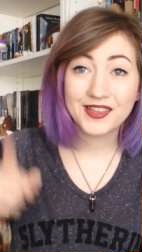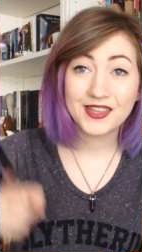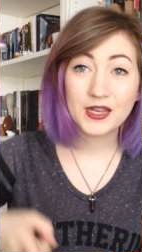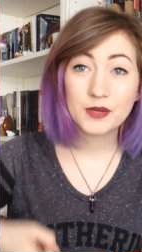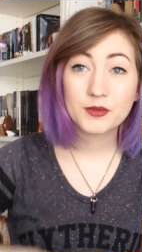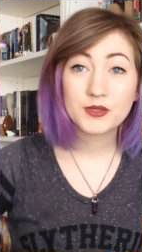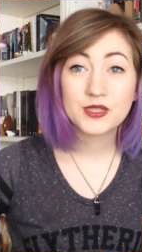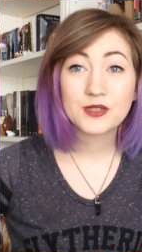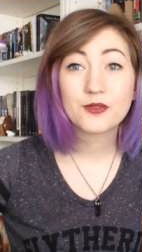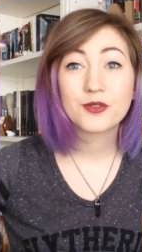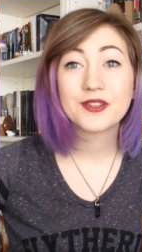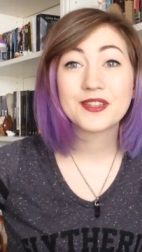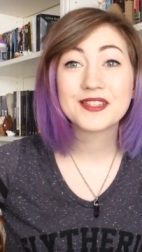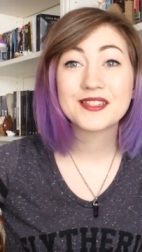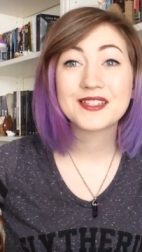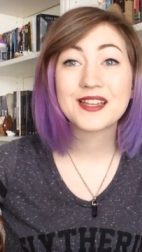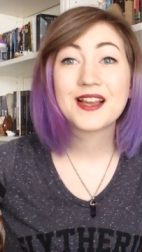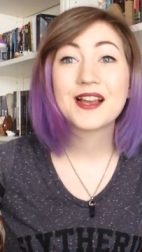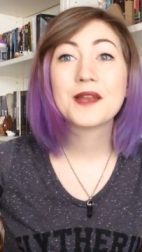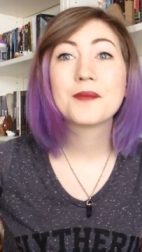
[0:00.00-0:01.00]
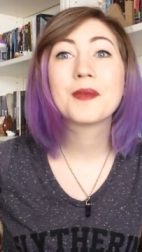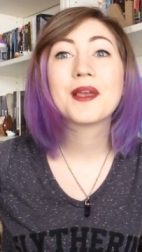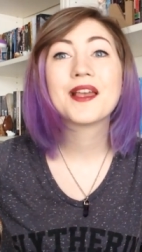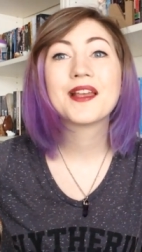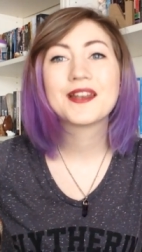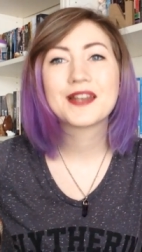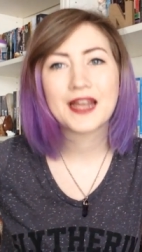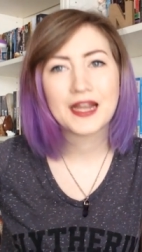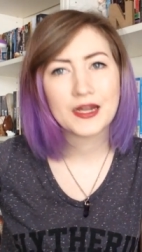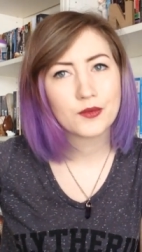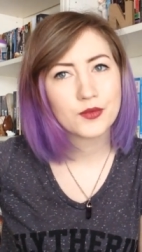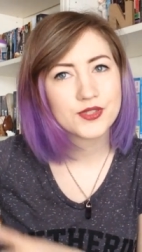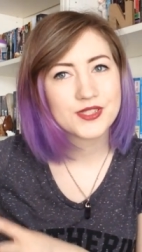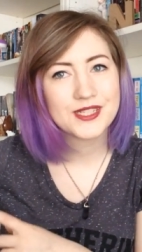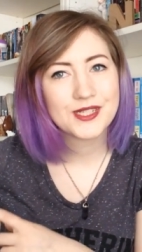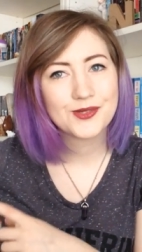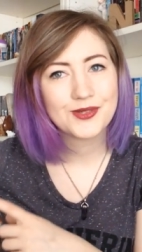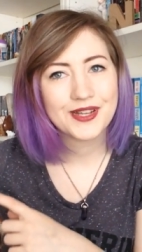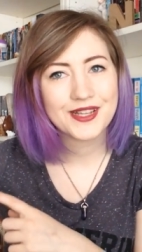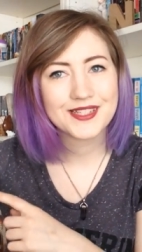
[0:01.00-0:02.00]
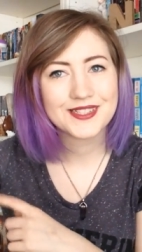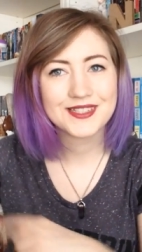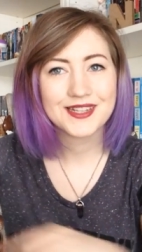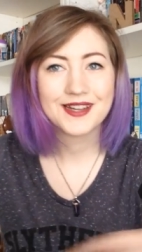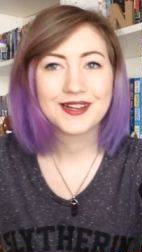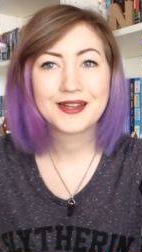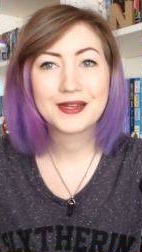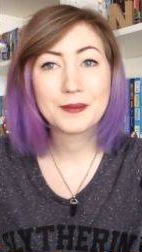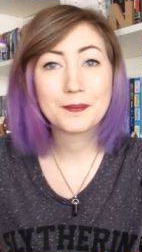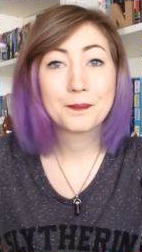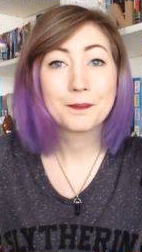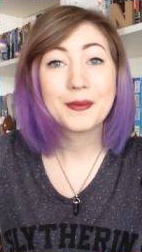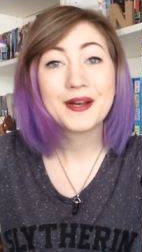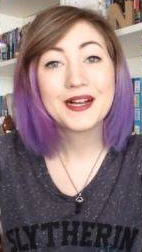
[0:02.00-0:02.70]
That was it for this time, and I will see you next time.